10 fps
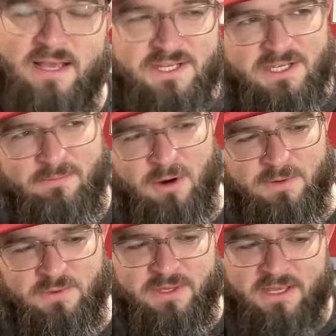like somewhere
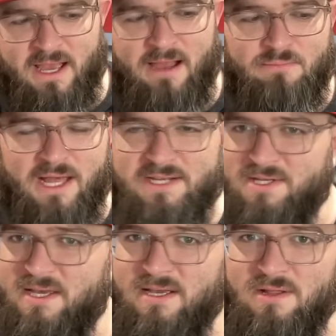between the complex
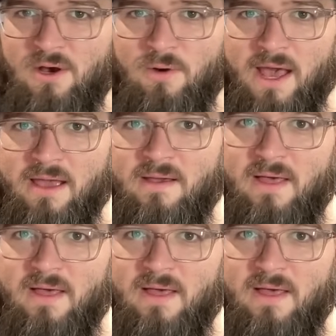league and low A,